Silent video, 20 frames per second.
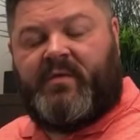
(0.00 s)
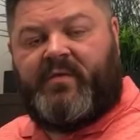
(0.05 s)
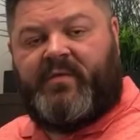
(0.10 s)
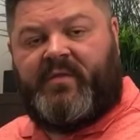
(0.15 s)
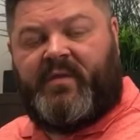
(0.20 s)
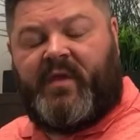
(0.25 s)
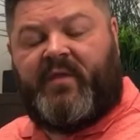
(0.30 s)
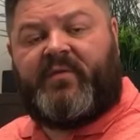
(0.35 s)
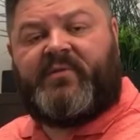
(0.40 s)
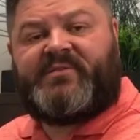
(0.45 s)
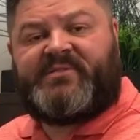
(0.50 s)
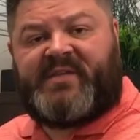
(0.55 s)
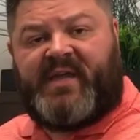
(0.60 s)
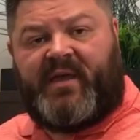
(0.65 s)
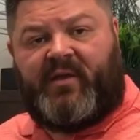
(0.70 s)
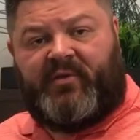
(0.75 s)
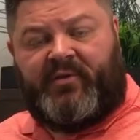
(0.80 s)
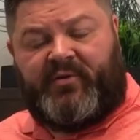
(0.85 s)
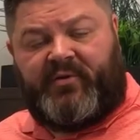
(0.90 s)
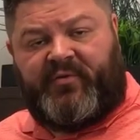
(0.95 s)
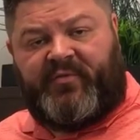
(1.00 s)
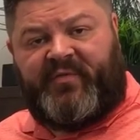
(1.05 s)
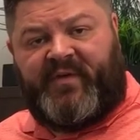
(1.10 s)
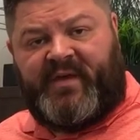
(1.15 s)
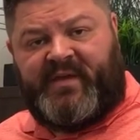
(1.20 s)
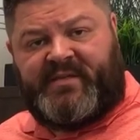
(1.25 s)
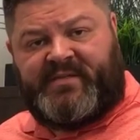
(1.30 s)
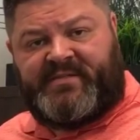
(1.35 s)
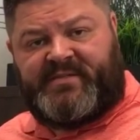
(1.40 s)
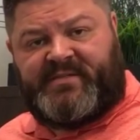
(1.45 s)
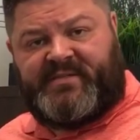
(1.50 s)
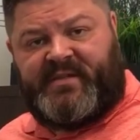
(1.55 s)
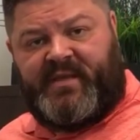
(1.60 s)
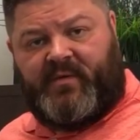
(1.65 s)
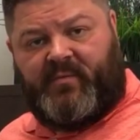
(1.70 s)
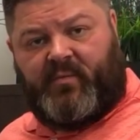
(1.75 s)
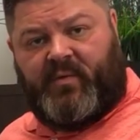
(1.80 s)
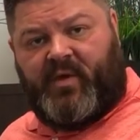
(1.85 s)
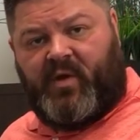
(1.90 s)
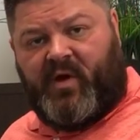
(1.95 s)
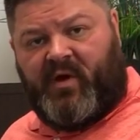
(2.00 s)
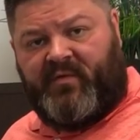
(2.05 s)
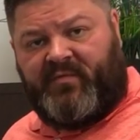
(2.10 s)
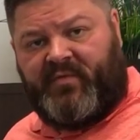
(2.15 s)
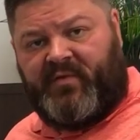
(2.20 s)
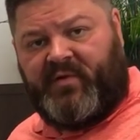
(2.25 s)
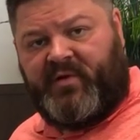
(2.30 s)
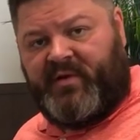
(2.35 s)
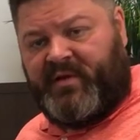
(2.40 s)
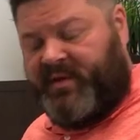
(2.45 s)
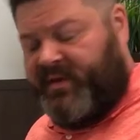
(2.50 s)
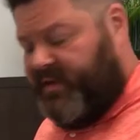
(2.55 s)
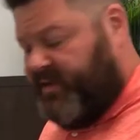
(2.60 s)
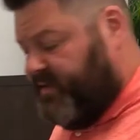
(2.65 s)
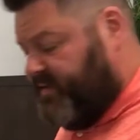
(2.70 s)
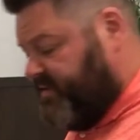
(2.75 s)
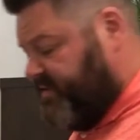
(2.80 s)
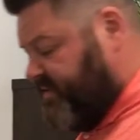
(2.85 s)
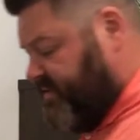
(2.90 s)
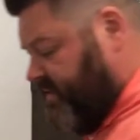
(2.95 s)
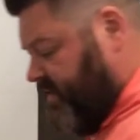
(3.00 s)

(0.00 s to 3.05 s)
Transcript: The other style interface that we offer is